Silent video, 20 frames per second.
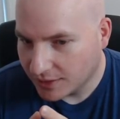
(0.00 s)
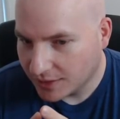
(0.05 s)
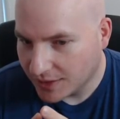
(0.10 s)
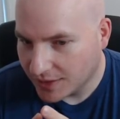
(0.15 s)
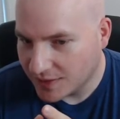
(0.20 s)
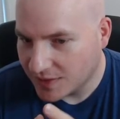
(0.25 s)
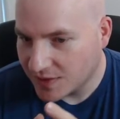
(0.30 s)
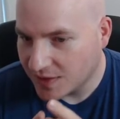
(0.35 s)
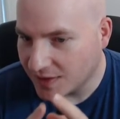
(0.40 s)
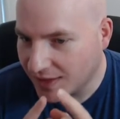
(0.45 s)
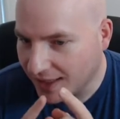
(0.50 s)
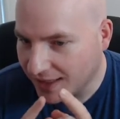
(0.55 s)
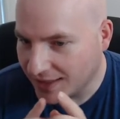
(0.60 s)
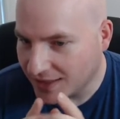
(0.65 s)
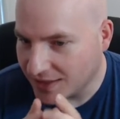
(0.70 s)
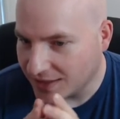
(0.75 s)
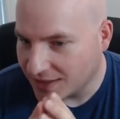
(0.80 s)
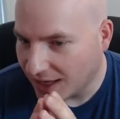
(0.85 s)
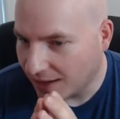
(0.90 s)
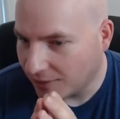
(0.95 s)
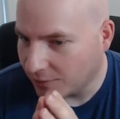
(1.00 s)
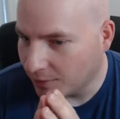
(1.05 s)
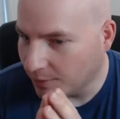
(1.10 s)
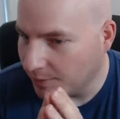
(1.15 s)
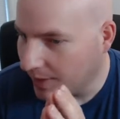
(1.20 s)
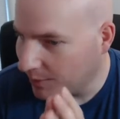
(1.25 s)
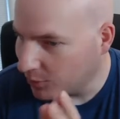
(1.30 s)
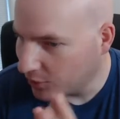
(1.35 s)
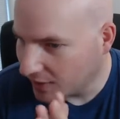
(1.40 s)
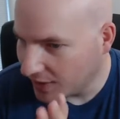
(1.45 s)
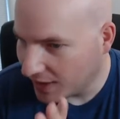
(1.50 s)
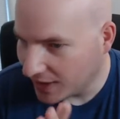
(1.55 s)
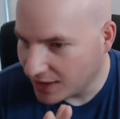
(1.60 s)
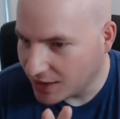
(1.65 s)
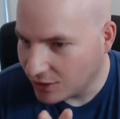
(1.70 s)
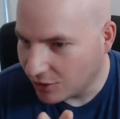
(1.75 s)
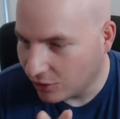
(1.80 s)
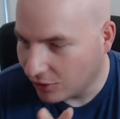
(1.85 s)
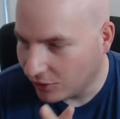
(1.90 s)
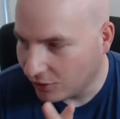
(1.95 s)
Is it that he's not remembering that he
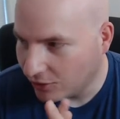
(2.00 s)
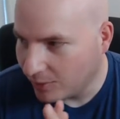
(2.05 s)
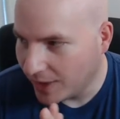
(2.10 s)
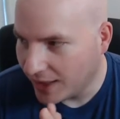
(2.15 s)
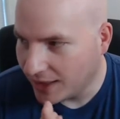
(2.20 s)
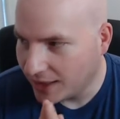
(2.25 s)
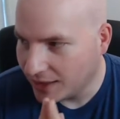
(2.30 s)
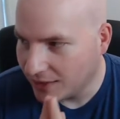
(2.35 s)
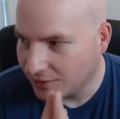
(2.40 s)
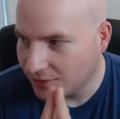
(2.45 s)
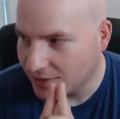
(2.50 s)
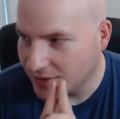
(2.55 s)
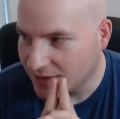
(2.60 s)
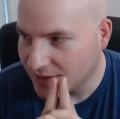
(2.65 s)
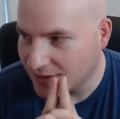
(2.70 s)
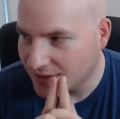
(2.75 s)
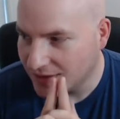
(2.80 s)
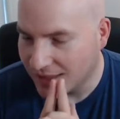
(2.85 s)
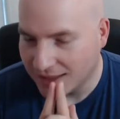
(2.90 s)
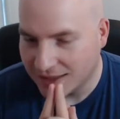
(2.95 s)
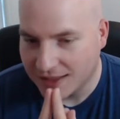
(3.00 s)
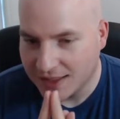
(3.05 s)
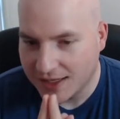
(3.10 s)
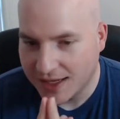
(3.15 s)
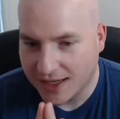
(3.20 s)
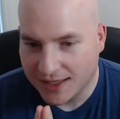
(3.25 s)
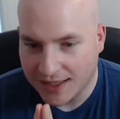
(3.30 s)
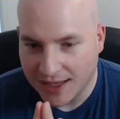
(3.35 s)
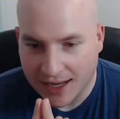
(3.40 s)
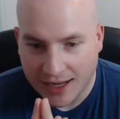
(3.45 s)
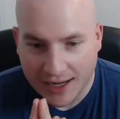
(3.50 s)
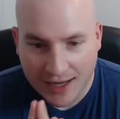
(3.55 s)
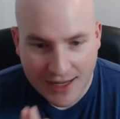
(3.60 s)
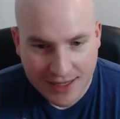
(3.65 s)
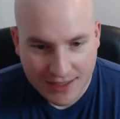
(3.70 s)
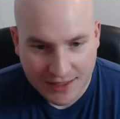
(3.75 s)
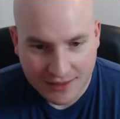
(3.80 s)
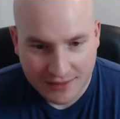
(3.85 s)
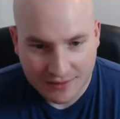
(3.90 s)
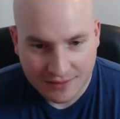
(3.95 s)
called her back, or is it that the
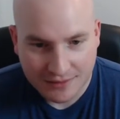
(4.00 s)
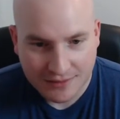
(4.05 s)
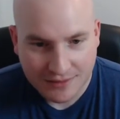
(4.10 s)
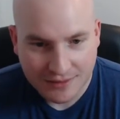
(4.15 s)
AI